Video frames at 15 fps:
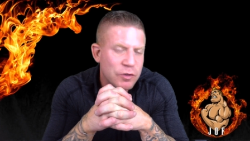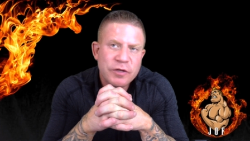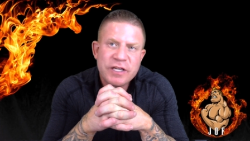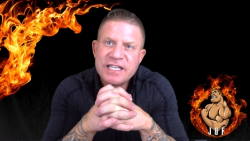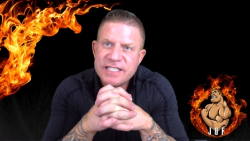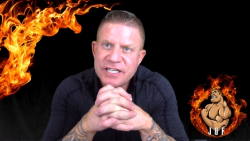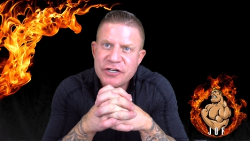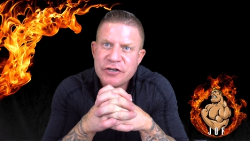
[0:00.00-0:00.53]
will
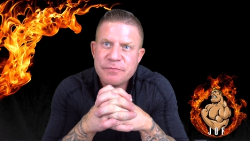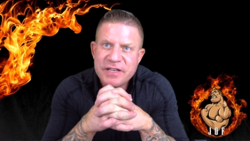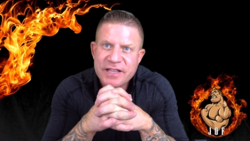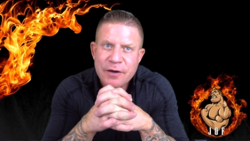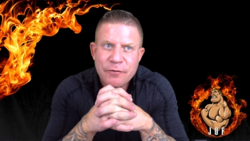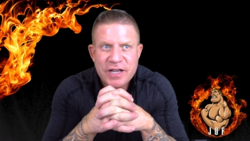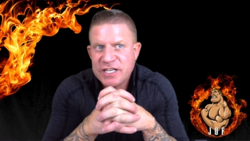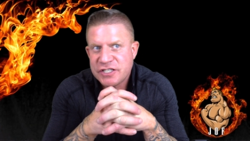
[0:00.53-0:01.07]
continue to be
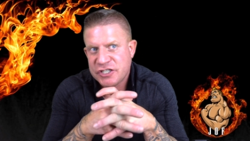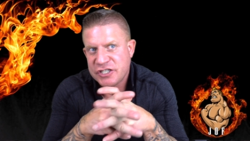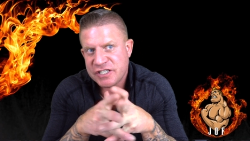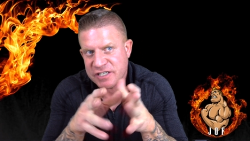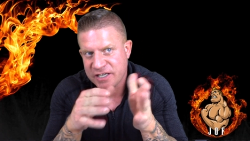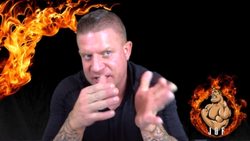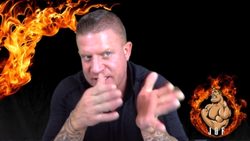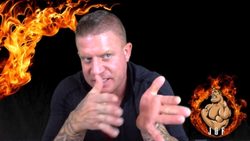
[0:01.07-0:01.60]
that way, because she's
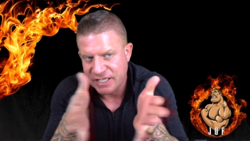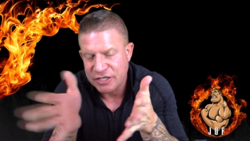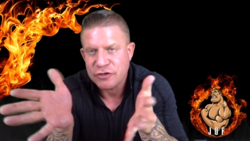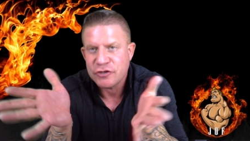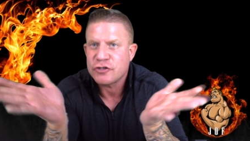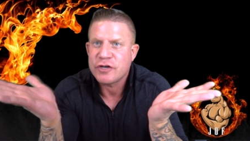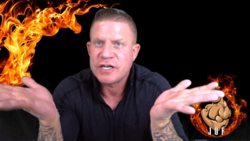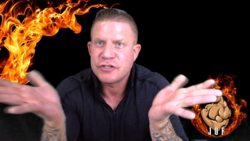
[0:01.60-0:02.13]
going to continue
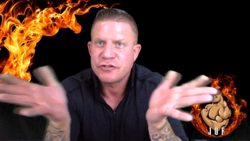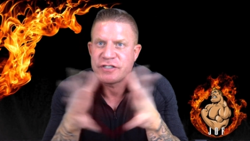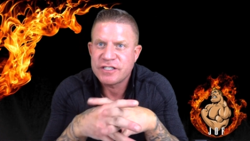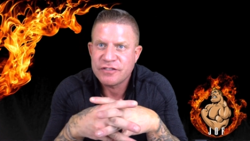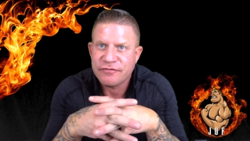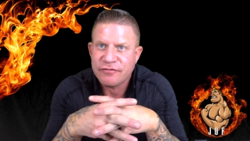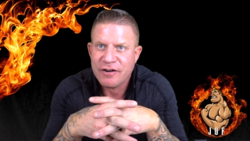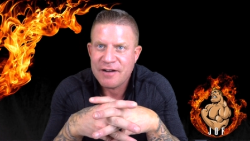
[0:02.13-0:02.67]
to train
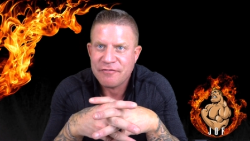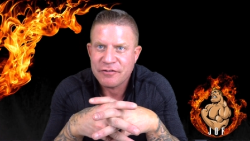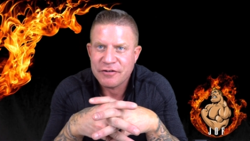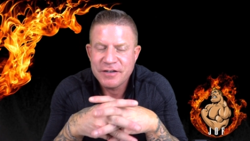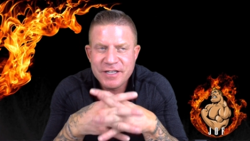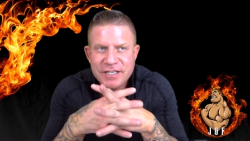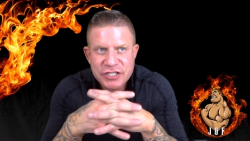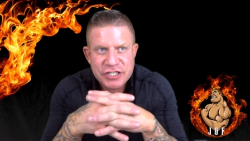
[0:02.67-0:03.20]
jiu-jitsu
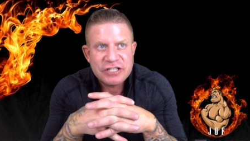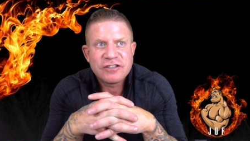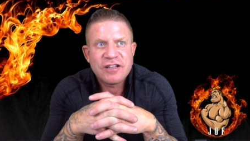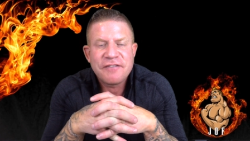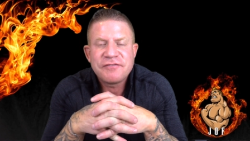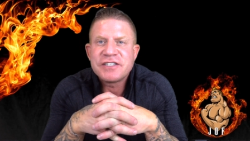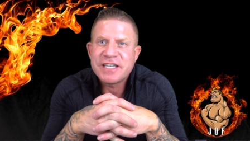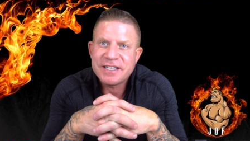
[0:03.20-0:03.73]
forever. She
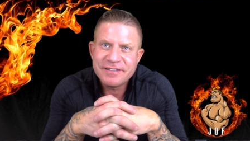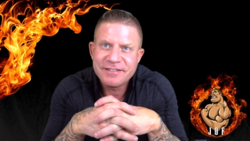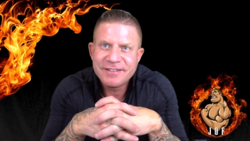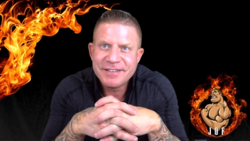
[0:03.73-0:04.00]
loves it.